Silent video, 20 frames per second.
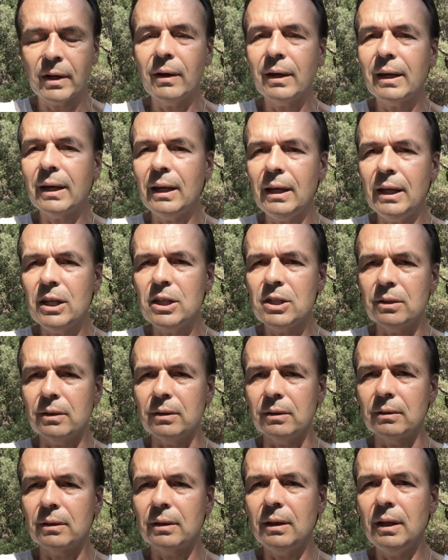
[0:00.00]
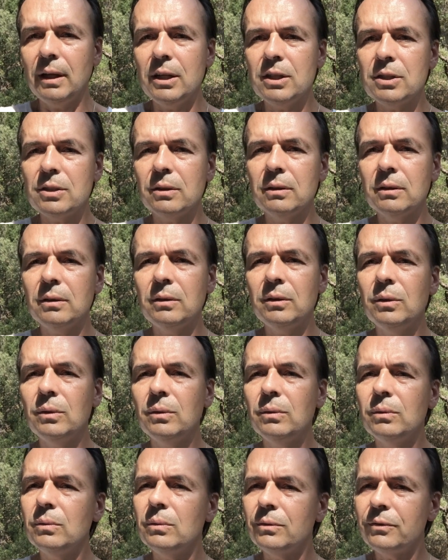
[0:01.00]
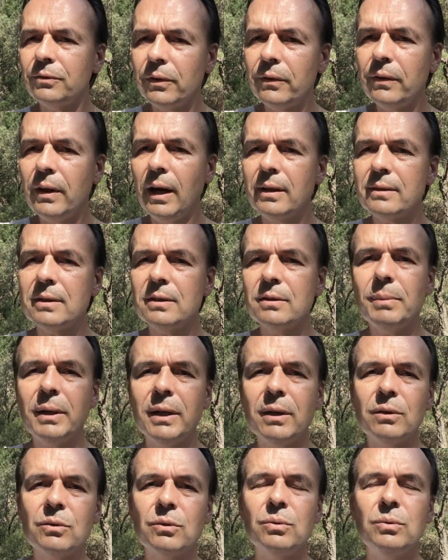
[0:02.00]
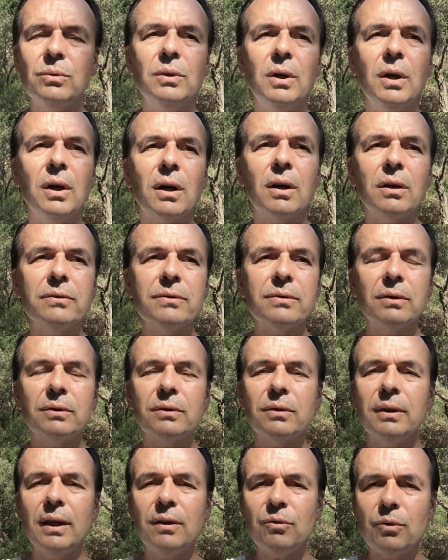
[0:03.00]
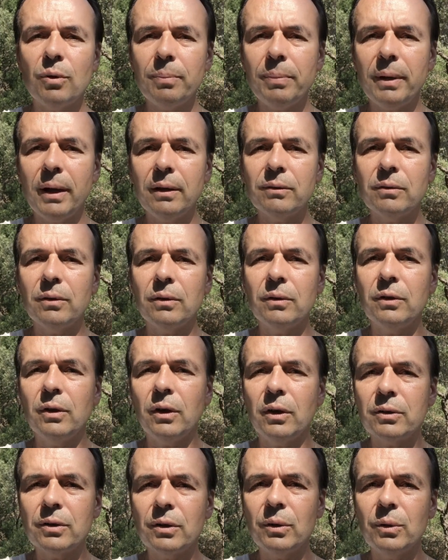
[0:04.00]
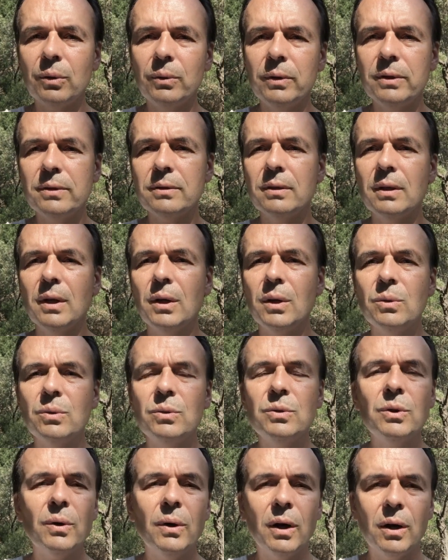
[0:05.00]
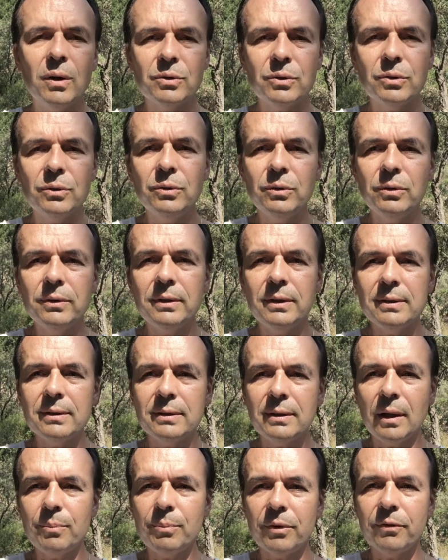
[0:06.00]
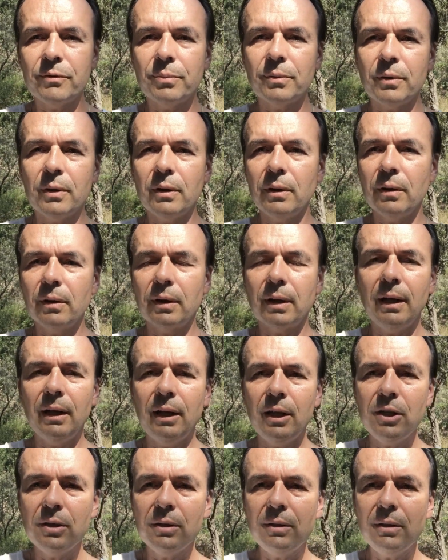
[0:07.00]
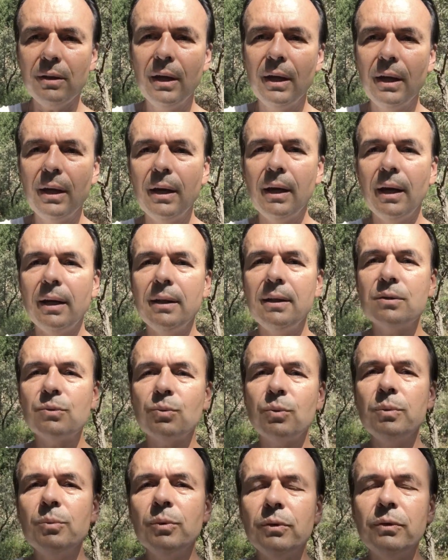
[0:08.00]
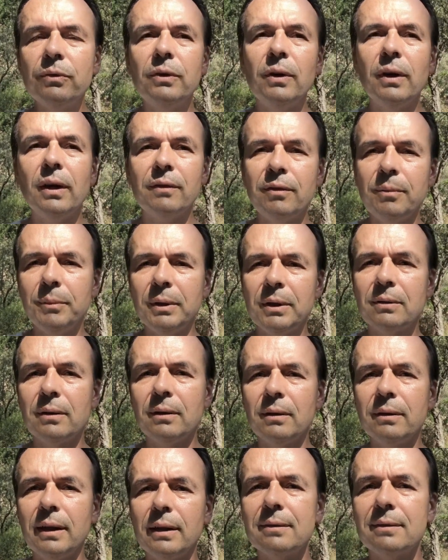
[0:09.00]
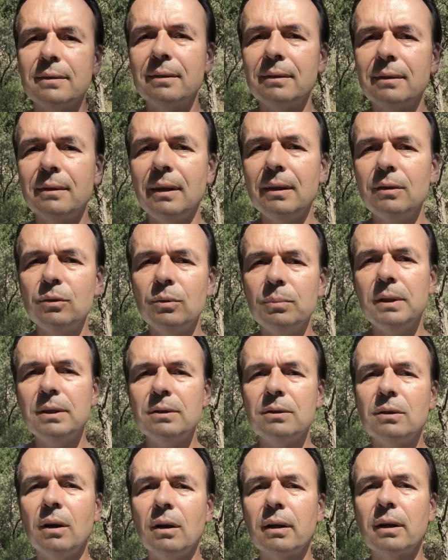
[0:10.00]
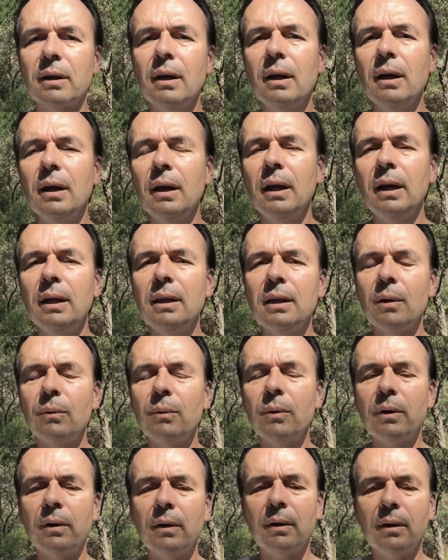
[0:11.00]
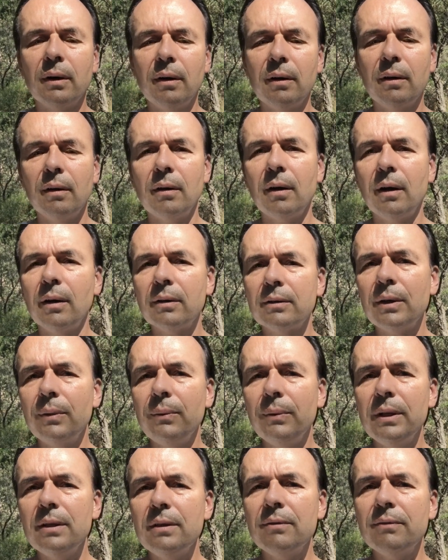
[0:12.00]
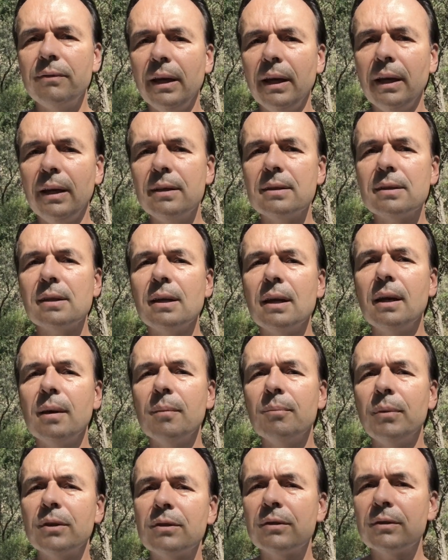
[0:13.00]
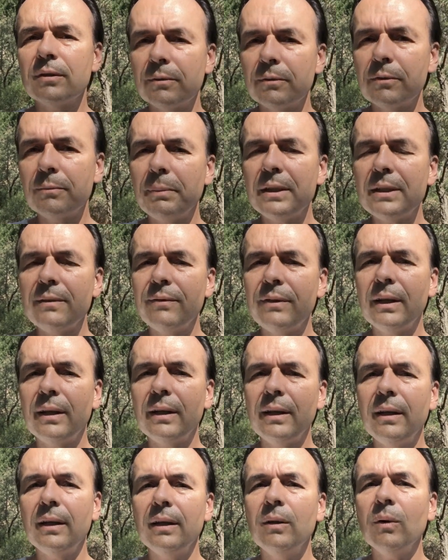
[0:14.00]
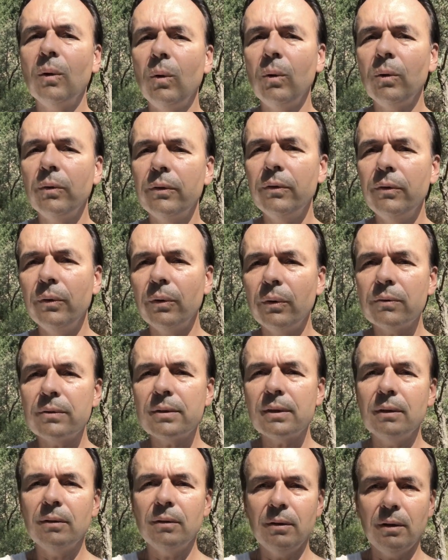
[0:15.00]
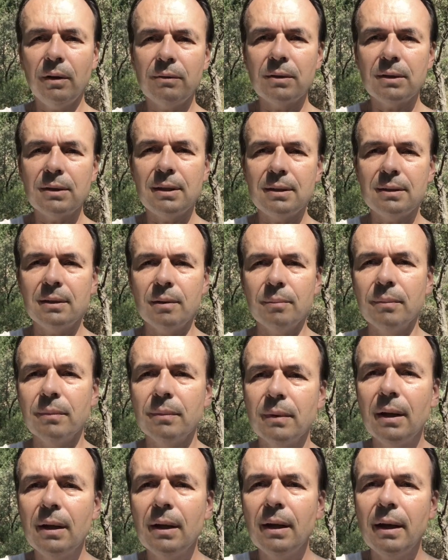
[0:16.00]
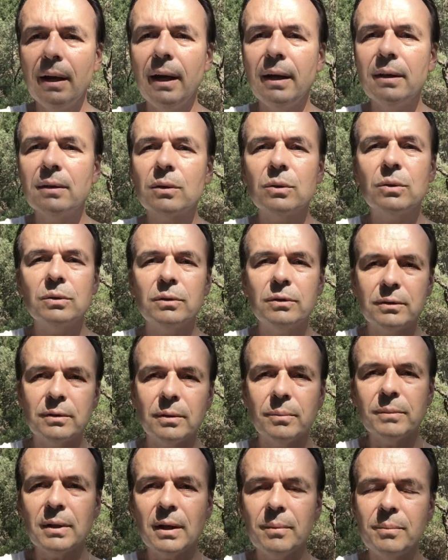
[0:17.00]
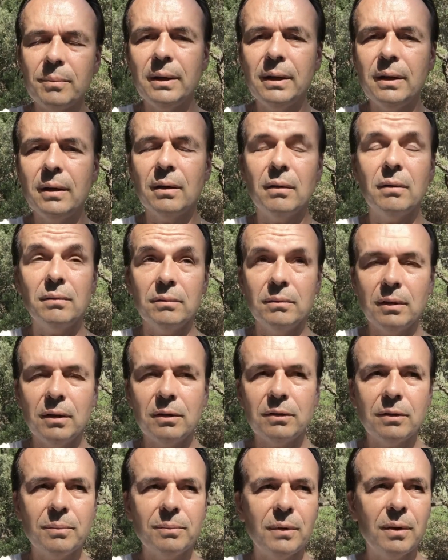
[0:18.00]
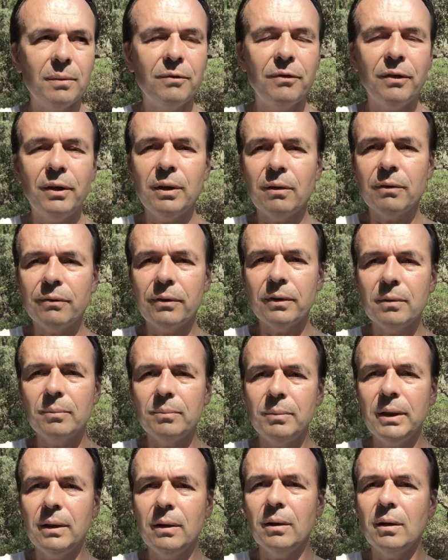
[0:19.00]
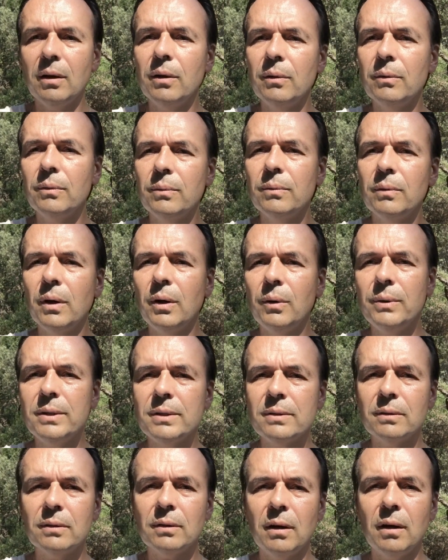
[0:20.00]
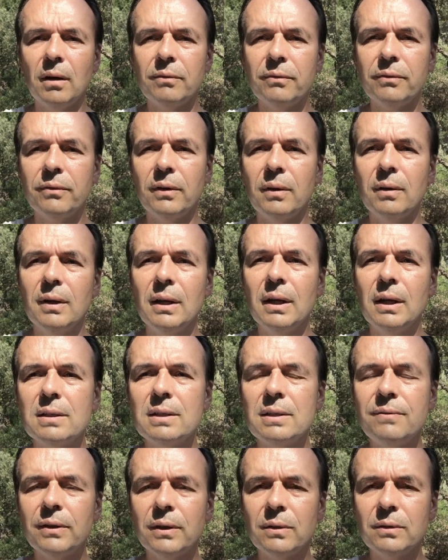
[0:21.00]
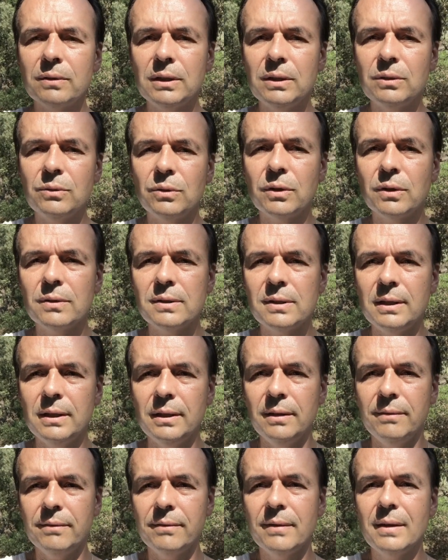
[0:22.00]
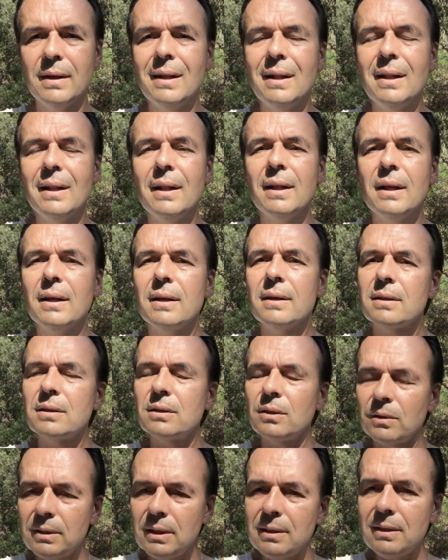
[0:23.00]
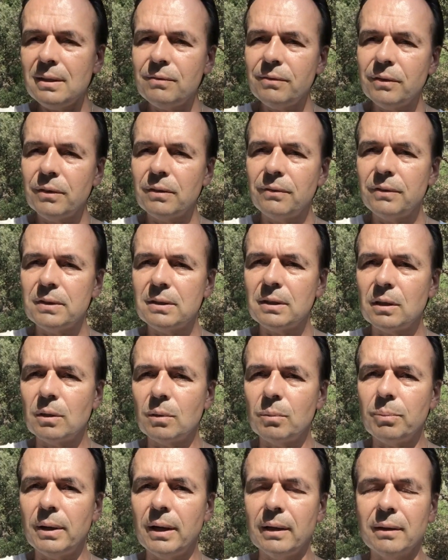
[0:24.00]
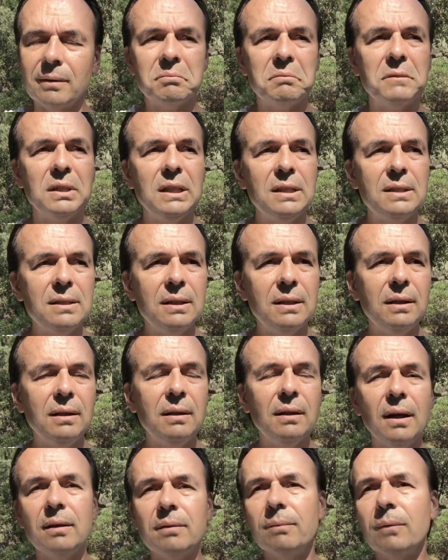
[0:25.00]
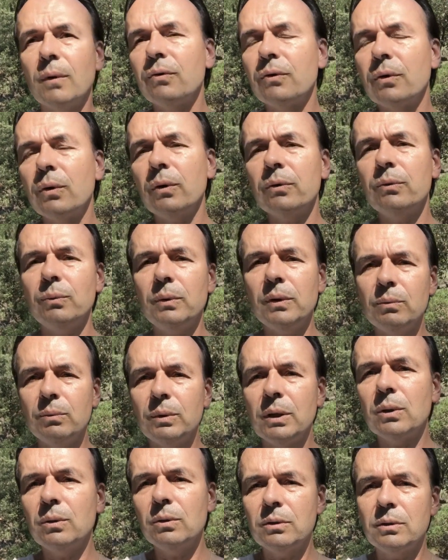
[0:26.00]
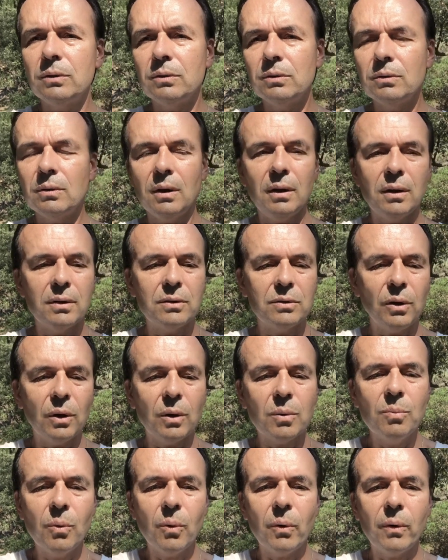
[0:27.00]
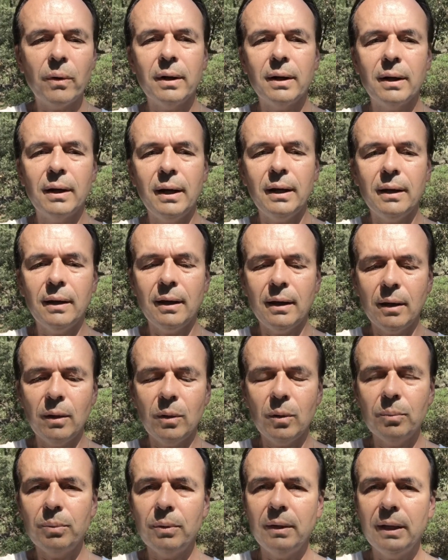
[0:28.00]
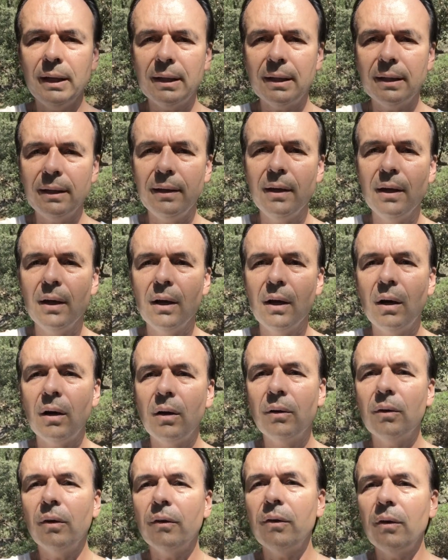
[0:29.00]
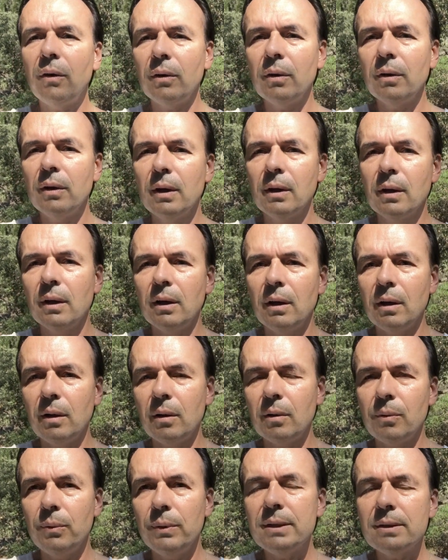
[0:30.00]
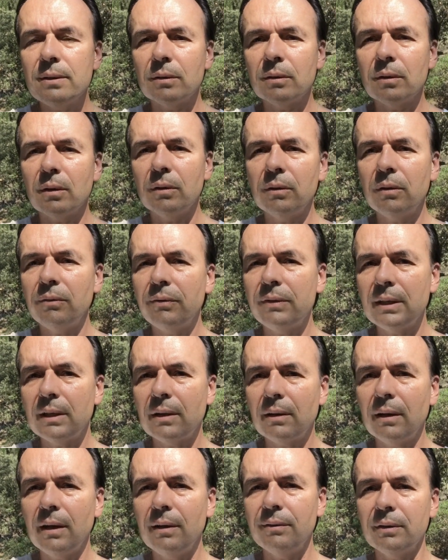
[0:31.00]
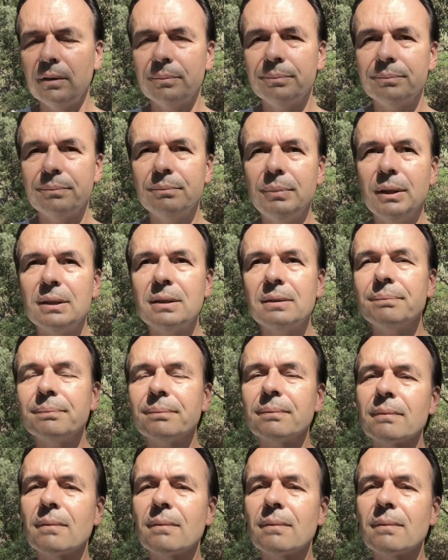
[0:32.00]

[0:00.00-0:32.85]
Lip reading: a chelation. For that it's better to consult a naturopath or a doctor who know how to do this type of chelation, and it's remove the heavy metal that tend to be stuck in our arteries, veins, but specifically in all the nerves in the nervous system, and could sometimes be, not sometimes, very often be a reason of difficulty to conceive. So this is for the physical plan, easy, and of course we could talk more, and I hope lately, on other reasons on the physical level. But